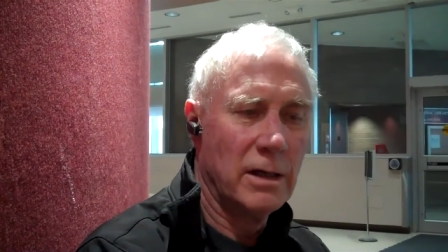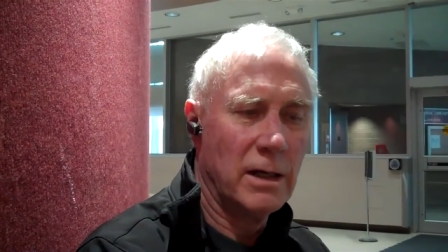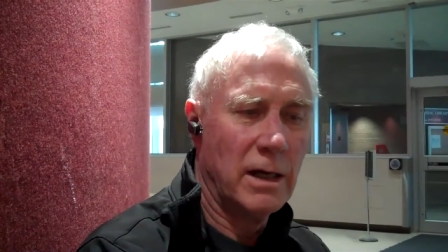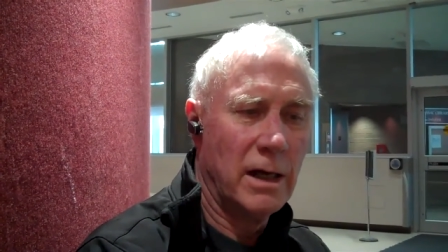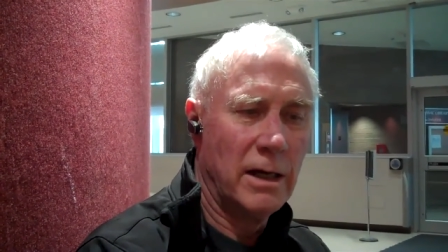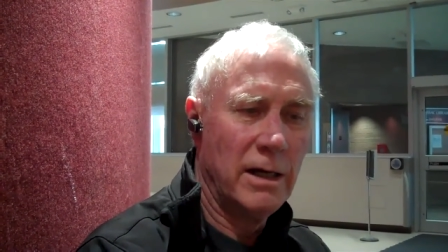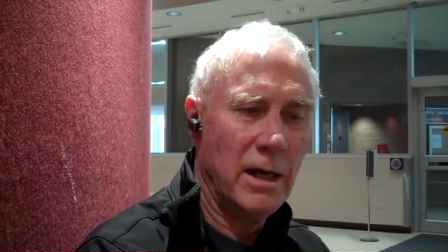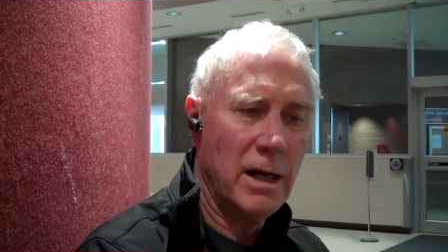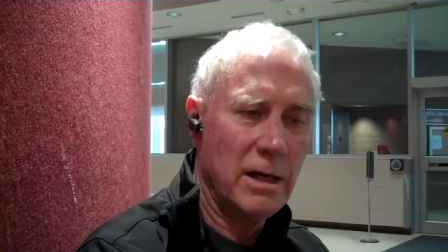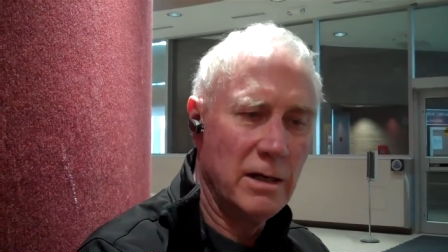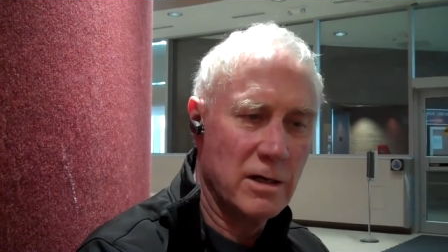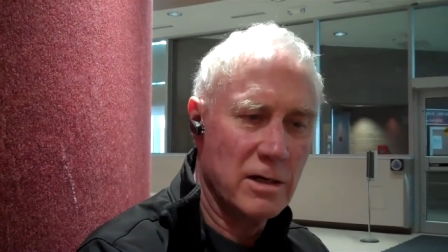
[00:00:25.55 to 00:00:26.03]

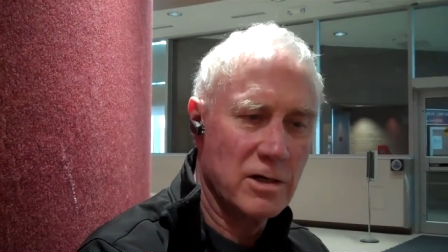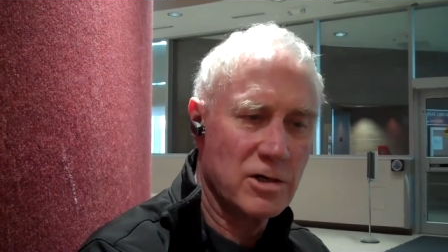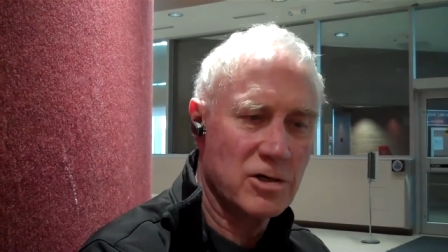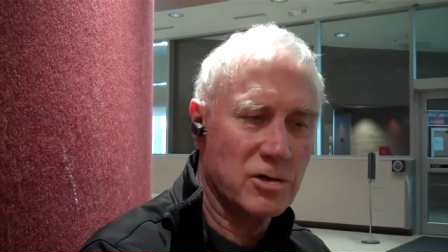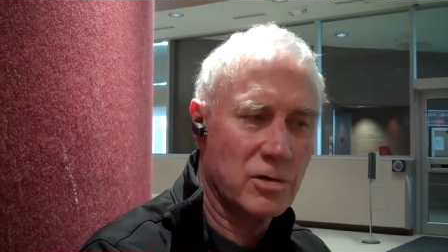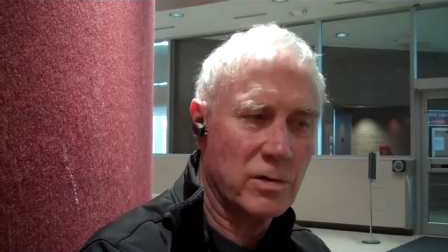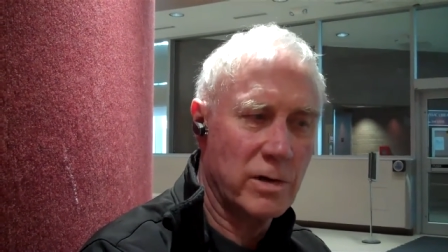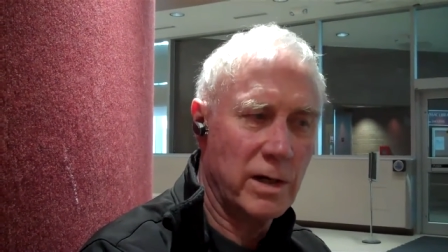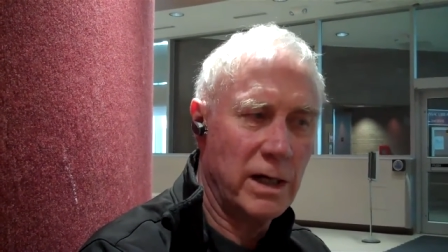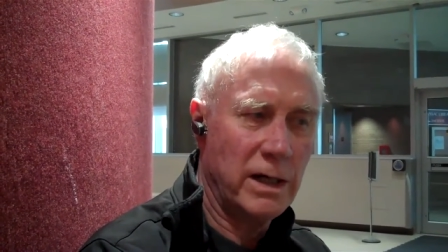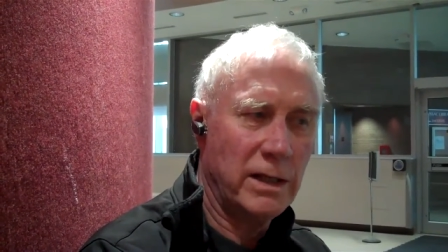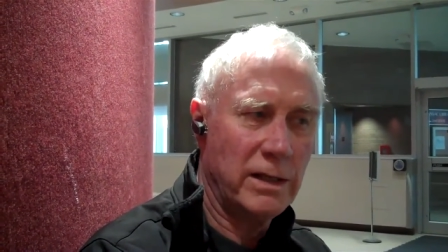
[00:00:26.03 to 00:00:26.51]
an
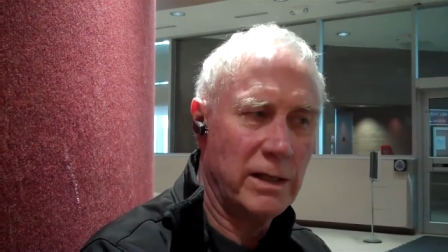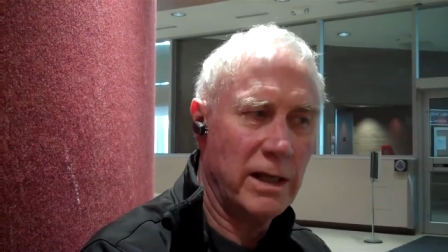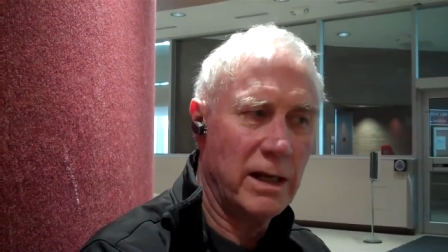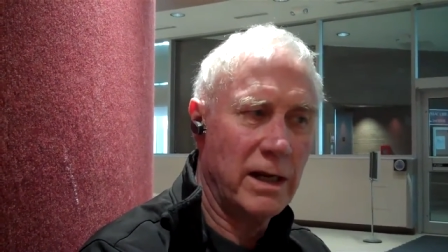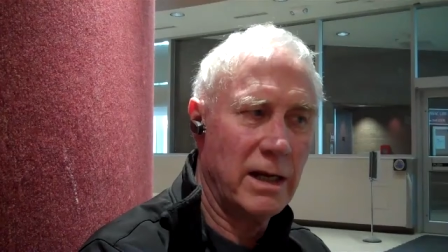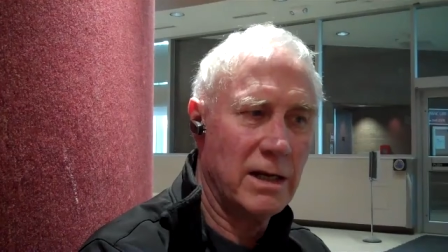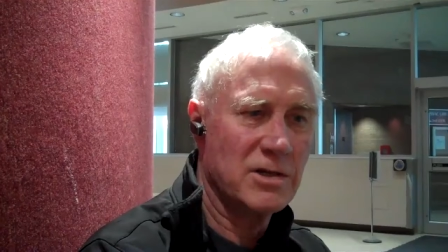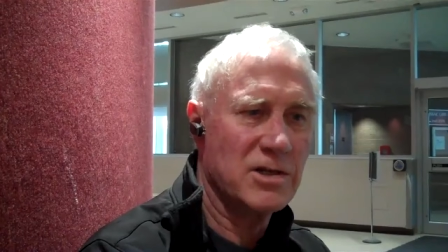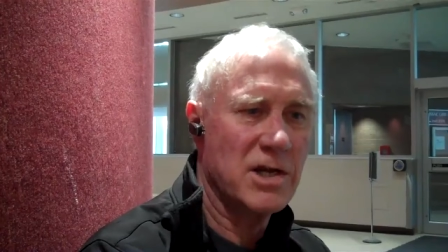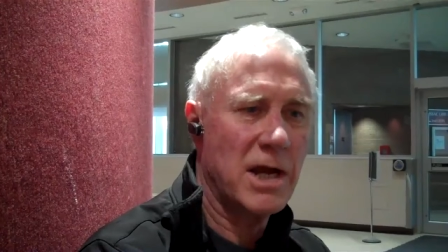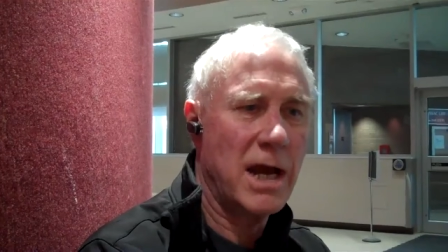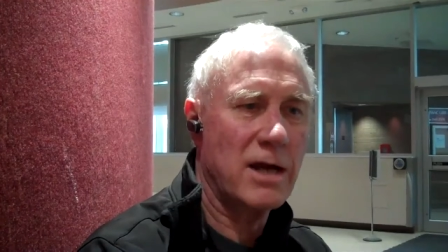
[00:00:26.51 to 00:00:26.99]
industry
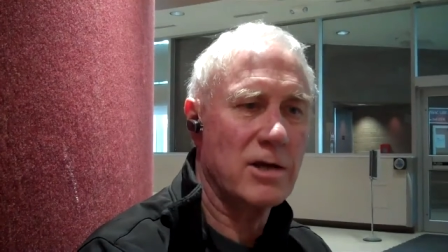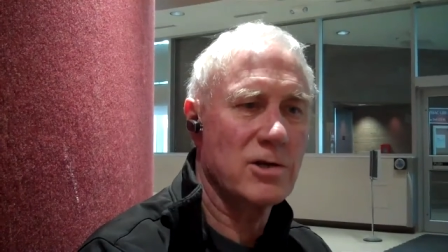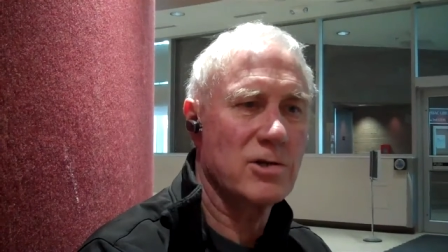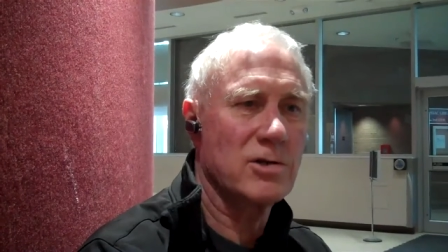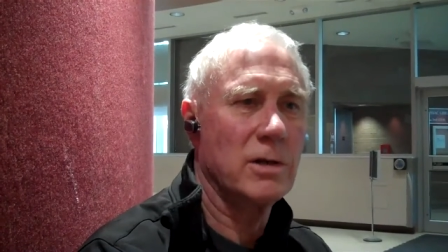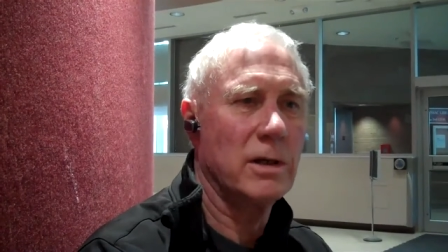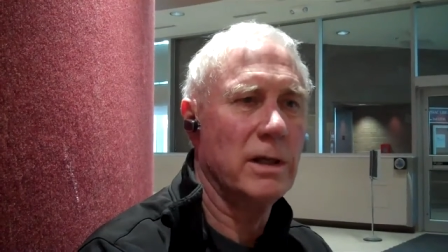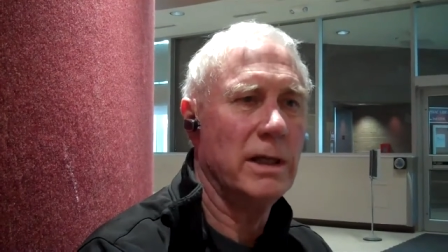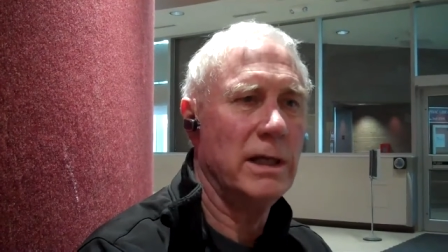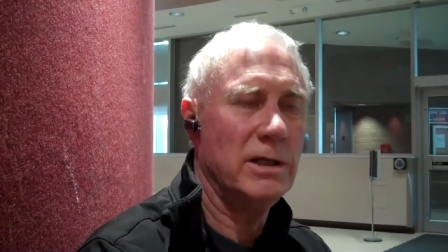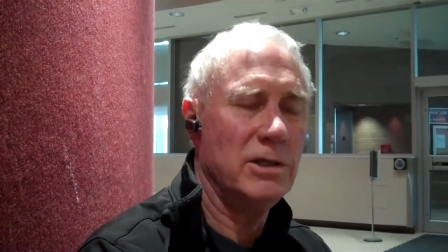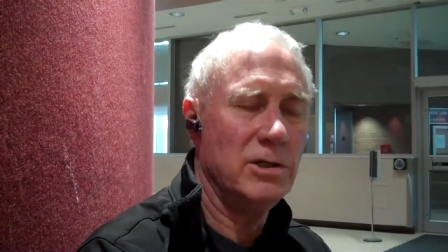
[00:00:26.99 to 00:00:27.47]
that is
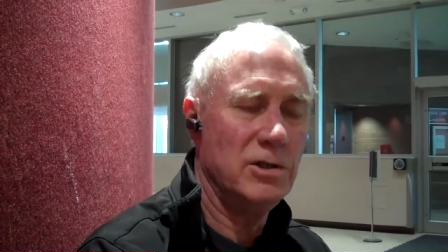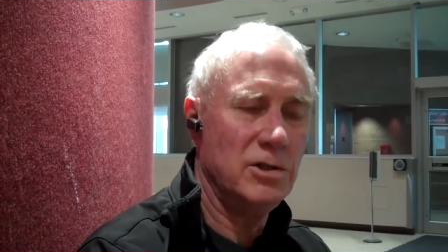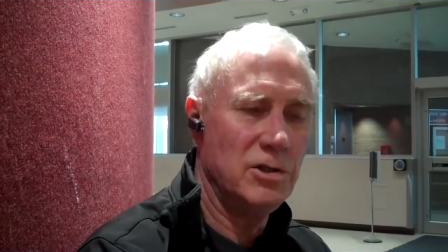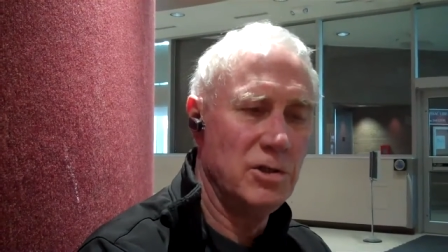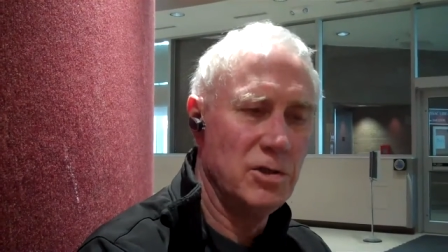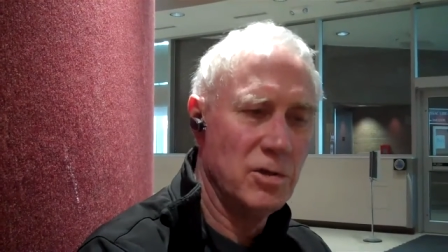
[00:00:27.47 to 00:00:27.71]
actually